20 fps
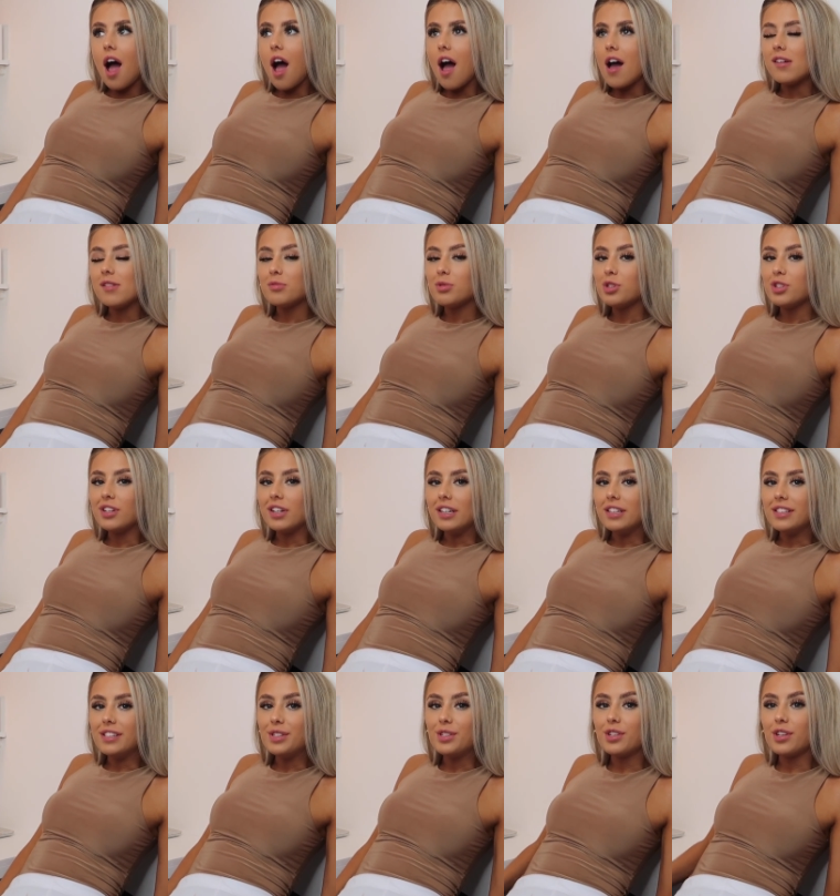I'm too
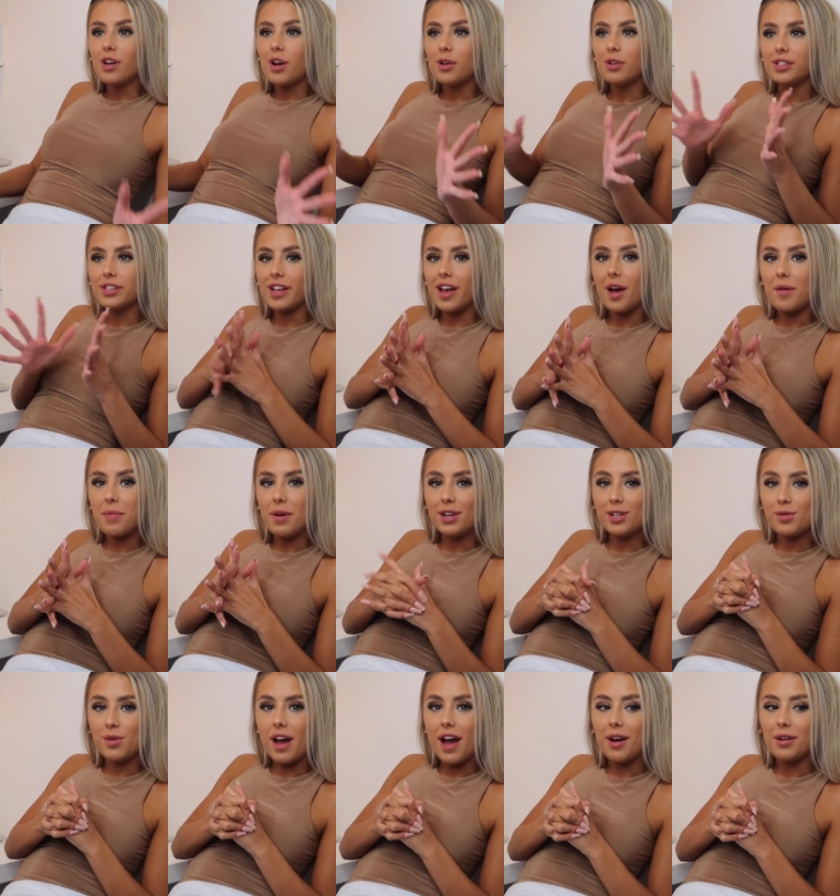lazy to go set up
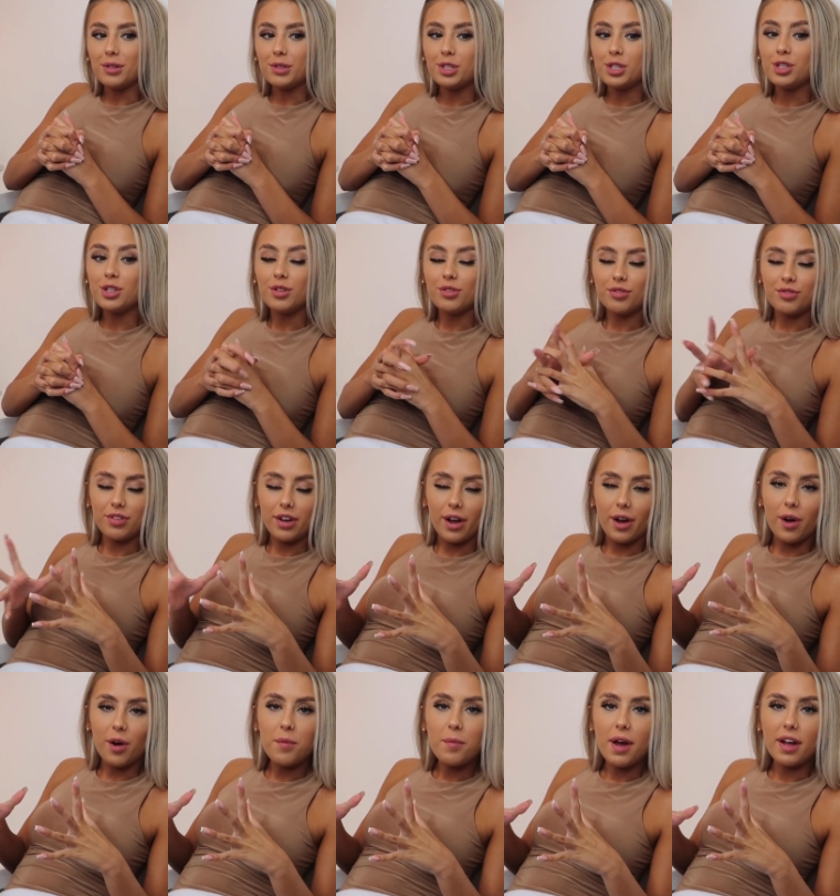anywhere else to
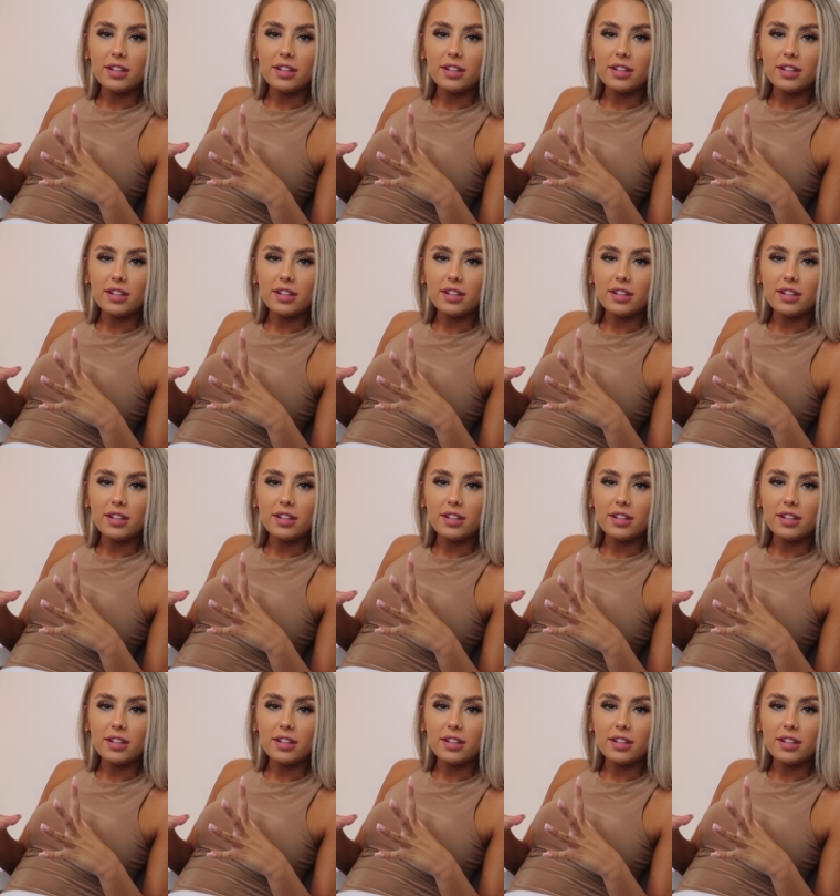film,